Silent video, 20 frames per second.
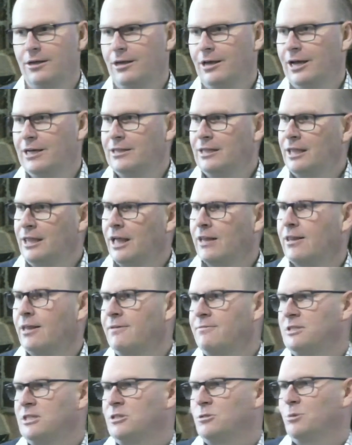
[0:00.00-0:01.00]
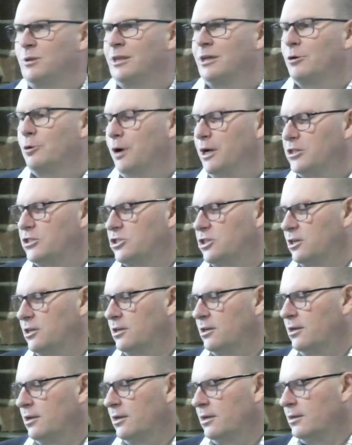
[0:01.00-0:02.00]
And then that leaves us with the question,
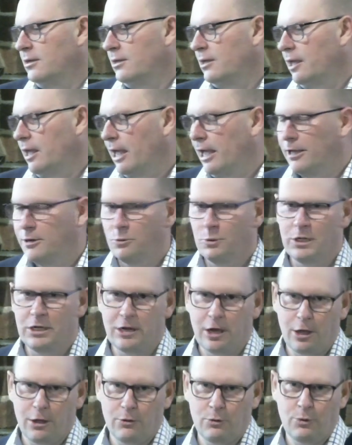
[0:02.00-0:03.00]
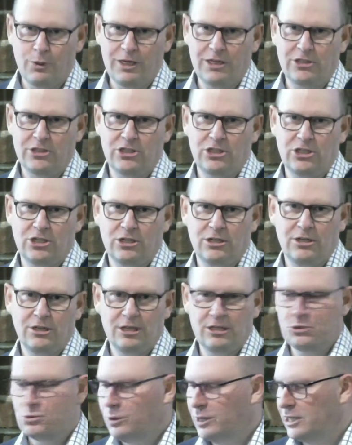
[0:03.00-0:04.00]
how do we know which
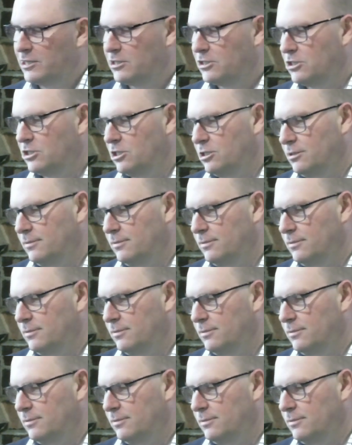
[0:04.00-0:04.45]
is which?